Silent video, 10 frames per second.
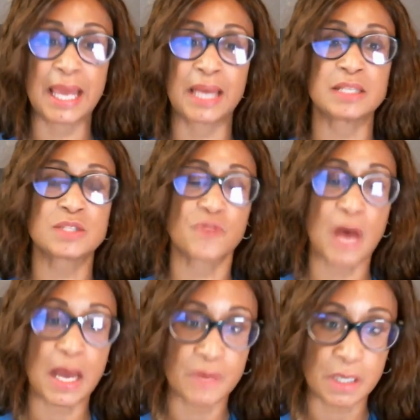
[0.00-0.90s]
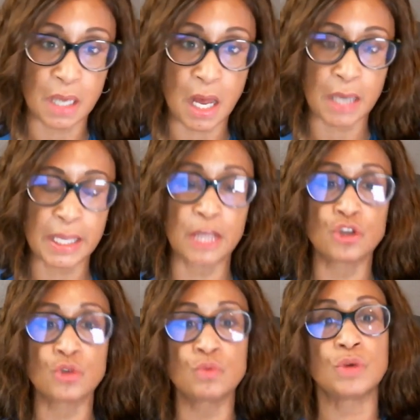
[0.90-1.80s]
and it's 5 o'clock
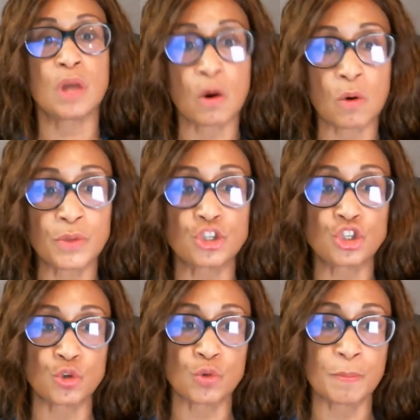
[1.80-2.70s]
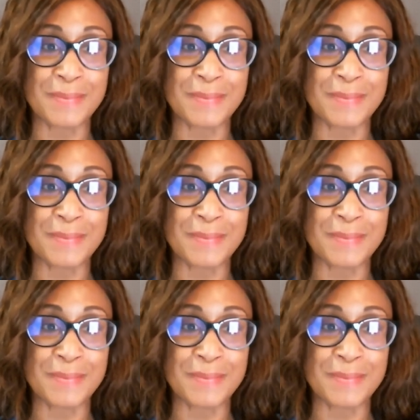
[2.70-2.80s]
and you know that you're